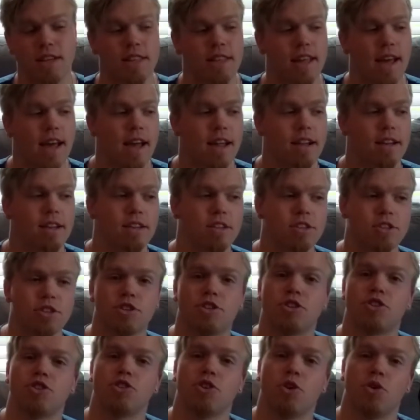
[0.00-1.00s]
And that
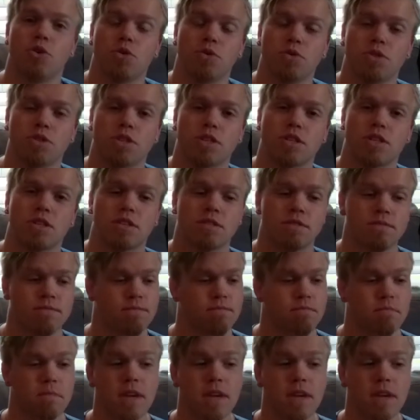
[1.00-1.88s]
just shows